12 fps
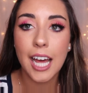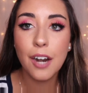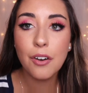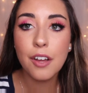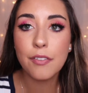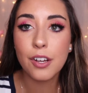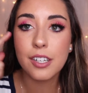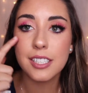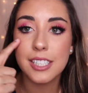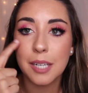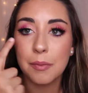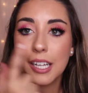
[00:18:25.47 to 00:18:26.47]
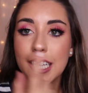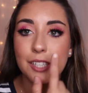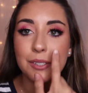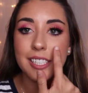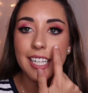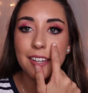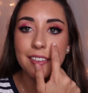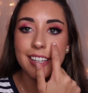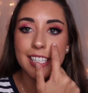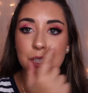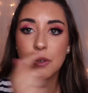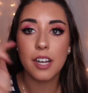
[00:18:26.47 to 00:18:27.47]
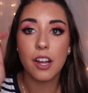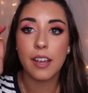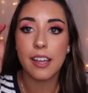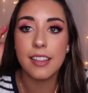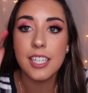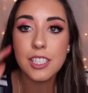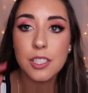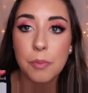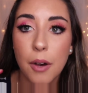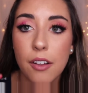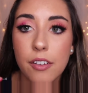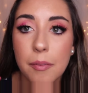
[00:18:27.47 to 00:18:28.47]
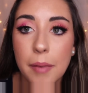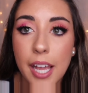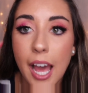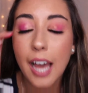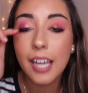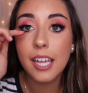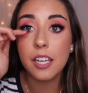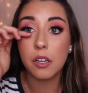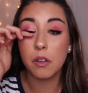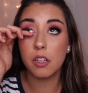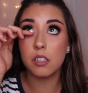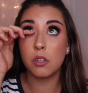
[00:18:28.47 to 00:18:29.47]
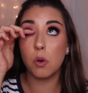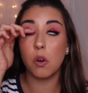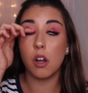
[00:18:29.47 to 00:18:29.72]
I don't know if y'all can see, but like, you see how this one, okay, this is bothering me. I can't do this. Hold